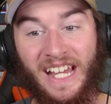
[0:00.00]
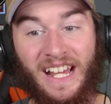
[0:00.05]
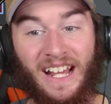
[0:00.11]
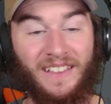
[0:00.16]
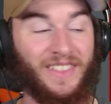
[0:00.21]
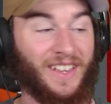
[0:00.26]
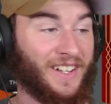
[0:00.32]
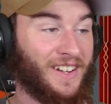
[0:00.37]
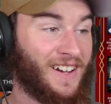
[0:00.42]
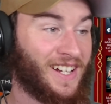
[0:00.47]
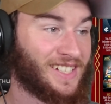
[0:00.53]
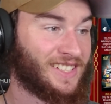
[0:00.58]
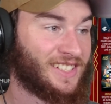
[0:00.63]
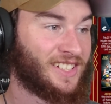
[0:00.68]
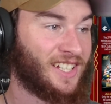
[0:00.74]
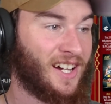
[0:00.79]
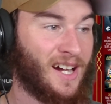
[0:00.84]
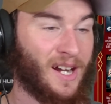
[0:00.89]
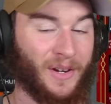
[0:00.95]
The nice
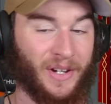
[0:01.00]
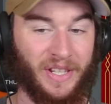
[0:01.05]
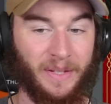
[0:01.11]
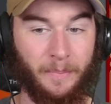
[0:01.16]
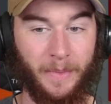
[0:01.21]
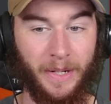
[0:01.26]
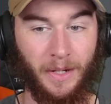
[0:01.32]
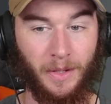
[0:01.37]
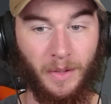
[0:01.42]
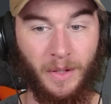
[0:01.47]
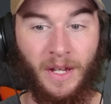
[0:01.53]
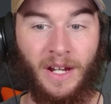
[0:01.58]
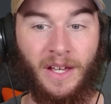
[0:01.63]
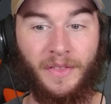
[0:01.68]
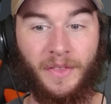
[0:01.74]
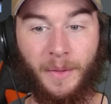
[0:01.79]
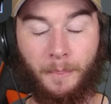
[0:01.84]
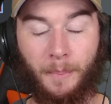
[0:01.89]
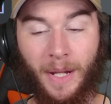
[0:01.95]
star in the middle,
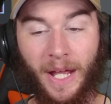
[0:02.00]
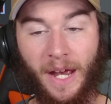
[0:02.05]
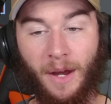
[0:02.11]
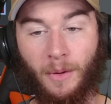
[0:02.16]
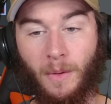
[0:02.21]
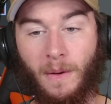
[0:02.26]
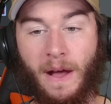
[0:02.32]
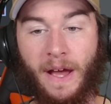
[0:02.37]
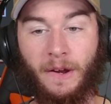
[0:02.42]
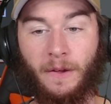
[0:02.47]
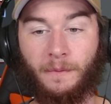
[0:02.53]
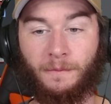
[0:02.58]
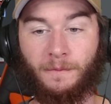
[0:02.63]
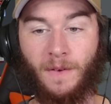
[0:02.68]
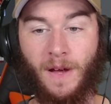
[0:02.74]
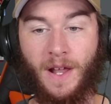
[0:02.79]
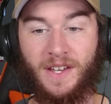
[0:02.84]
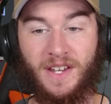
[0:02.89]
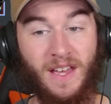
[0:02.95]
the player right on
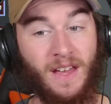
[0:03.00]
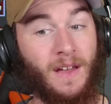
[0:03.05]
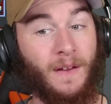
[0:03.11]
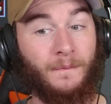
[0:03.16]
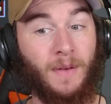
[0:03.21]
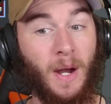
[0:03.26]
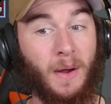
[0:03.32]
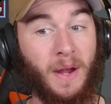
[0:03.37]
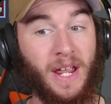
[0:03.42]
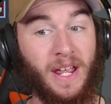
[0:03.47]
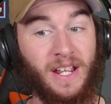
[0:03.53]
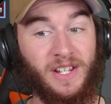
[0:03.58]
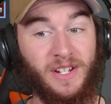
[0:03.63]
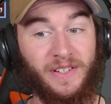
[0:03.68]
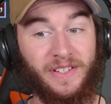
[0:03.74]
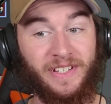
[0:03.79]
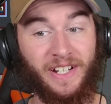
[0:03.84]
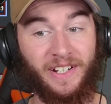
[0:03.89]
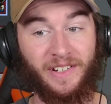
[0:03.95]
front. Very
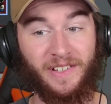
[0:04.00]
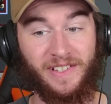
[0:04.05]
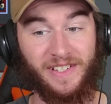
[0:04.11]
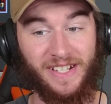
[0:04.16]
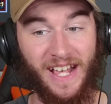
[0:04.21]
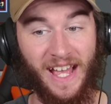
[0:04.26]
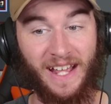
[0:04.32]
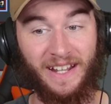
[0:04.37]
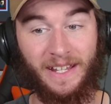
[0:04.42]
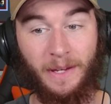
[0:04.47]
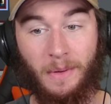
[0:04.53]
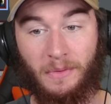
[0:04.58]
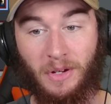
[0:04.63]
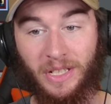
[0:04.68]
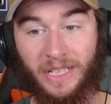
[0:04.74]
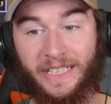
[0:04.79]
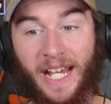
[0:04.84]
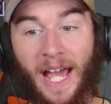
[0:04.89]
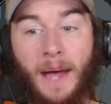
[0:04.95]
interesting new set. And then we've
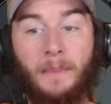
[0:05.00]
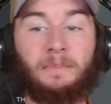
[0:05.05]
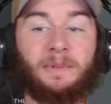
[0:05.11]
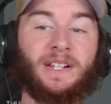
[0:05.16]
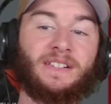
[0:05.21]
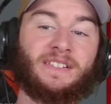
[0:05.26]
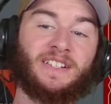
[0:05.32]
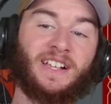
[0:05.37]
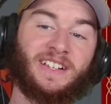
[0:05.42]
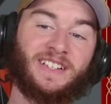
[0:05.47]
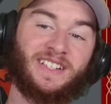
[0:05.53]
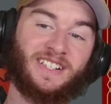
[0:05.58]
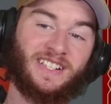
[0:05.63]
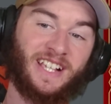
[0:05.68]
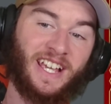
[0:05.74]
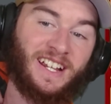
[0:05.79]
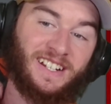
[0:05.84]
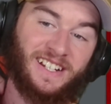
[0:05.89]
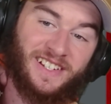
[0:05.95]
got the captain's
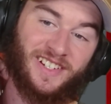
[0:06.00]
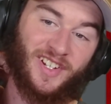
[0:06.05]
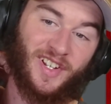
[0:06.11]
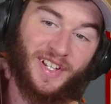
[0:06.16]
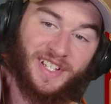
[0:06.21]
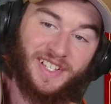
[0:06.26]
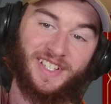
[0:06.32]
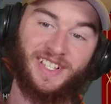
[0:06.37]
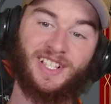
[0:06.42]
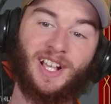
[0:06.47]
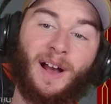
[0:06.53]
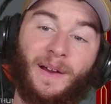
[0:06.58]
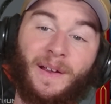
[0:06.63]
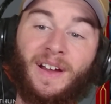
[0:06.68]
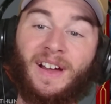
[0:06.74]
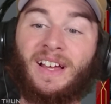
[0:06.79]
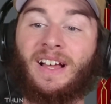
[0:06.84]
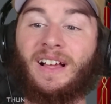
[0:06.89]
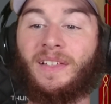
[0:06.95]
signatures.
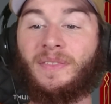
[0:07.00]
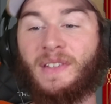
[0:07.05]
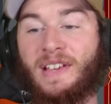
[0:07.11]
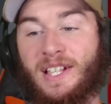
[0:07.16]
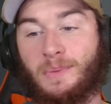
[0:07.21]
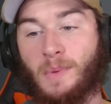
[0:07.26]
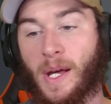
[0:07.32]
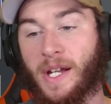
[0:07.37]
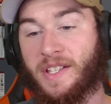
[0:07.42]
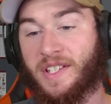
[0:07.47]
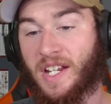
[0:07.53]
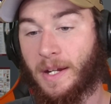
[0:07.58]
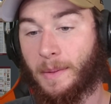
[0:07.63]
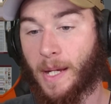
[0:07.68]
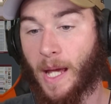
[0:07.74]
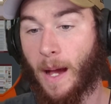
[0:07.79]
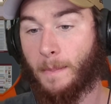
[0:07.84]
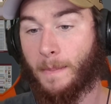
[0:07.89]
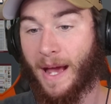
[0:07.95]
So This one is going
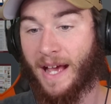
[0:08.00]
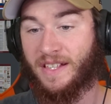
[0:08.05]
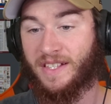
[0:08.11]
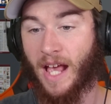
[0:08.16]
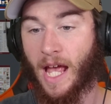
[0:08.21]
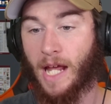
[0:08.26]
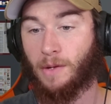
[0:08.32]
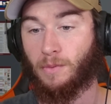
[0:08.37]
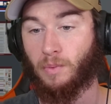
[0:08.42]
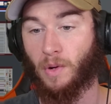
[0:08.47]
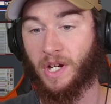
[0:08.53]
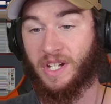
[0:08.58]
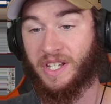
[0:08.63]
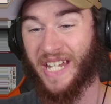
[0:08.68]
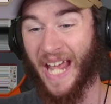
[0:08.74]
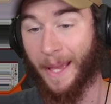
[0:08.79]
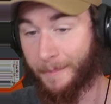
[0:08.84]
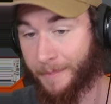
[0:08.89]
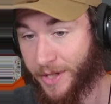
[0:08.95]
to come as a
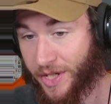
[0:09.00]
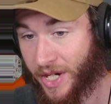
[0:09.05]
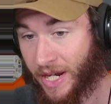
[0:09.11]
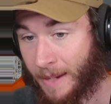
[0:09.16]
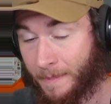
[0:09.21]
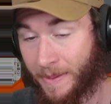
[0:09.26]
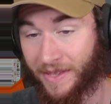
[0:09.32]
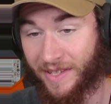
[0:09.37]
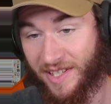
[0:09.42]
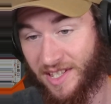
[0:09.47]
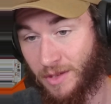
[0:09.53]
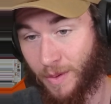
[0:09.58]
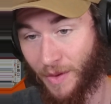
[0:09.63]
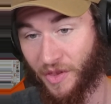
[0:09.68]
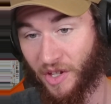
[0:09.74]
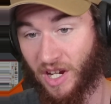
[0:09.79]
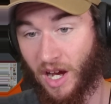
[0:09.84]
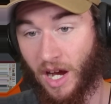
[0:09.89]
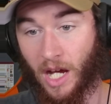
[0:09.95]
redemption, but this is
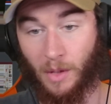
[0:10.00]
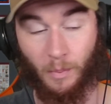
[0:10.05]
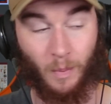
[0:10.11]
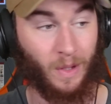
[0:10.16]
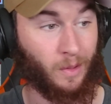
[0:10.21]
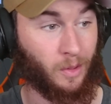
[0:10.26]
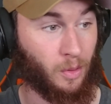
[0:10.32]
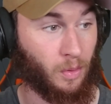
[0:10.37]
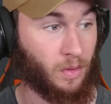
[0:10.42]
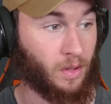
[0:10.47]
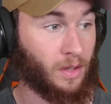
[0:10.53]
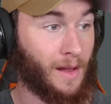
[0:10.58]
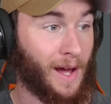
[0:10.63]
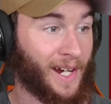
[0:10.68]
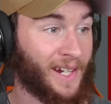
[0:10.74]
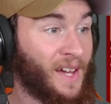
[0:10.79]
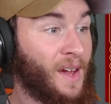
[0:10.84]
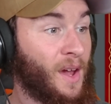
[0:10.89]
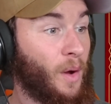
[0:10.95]
what the card will look
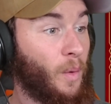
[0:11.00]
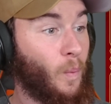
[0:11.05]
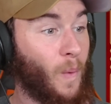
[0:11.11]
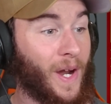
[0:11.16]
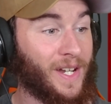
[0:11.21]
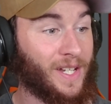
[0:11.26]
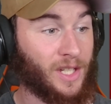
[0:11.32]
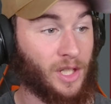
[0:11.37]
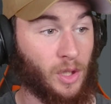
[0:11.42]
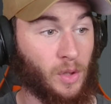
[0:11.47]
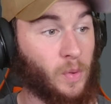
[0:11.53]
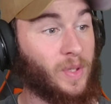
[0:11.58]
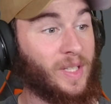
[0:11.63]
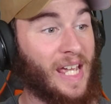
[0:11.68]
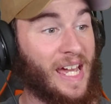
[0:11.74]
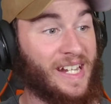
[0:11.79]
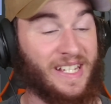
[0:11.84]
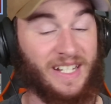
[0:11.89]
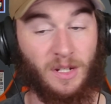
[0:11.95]
like when you
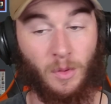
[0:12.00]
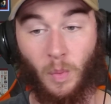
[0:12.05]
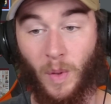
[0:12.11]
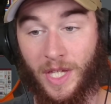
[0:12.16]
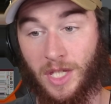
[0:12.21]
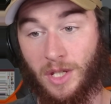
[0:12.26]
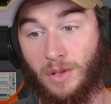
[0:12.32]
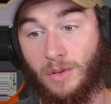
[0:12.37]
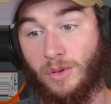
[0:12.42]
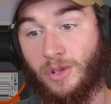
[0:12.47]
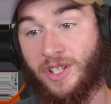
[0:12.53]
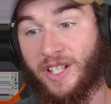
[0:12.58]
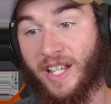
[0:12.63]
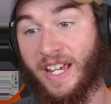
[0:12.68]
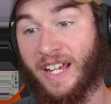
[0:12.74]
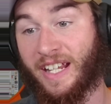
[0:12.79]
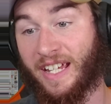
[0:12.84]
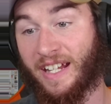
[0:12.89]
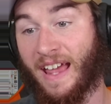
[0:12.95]
get it, when you
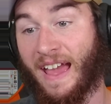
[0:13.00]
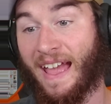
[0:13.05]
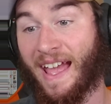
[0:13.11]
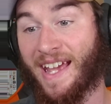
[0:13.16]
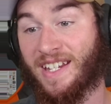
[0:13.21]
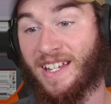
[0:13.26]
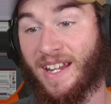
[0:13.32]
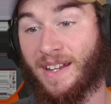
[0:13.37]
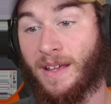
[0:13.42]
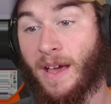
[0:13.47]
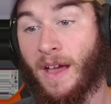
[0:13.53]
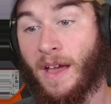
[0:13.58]
see it in hand. And